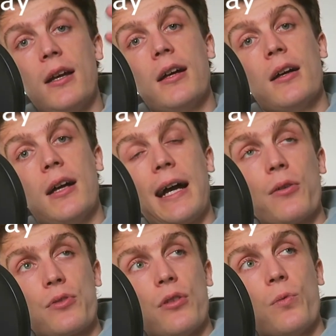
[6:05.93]

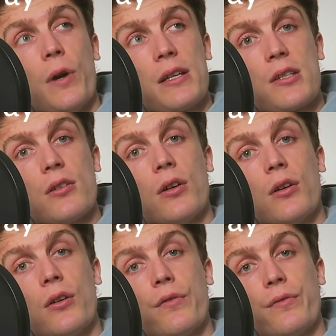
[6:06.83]
out to the west
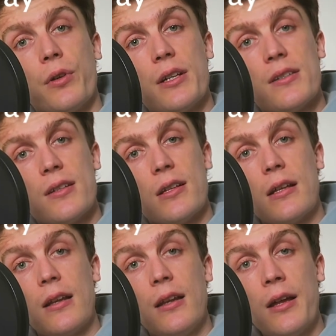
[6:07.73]
of
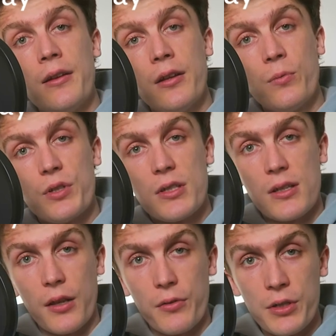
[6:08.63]
Greater London, which
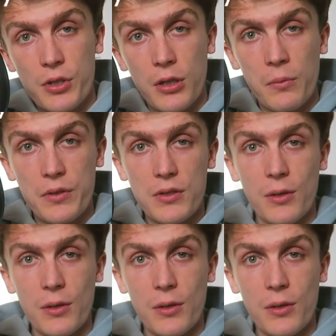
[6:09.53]
is like 300 kilometers.